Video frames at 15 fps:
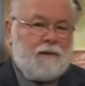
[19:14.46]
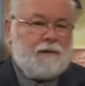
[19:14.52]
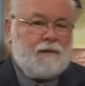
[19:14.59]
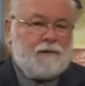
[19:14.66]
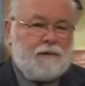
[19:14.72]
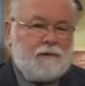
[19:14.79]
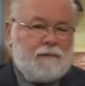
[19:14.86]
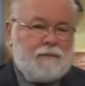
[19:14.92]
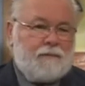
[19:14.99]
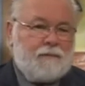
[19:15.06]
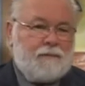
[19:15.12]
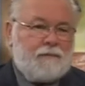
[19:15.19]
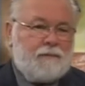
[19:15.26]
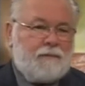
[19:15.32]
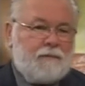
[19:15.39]
uh,
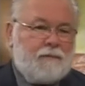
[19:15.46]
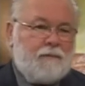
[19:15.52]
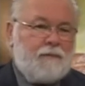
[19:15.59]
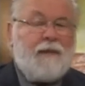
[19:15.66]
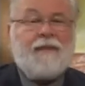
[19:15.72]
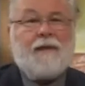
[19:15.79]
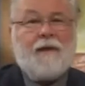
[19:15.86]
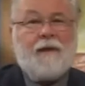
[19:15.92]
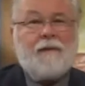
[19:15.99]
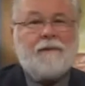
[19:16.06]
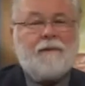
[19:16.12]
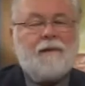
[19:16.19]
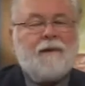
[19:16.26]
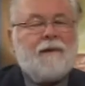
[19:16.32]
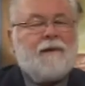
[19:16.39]

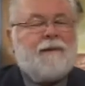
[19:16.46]
Bethel,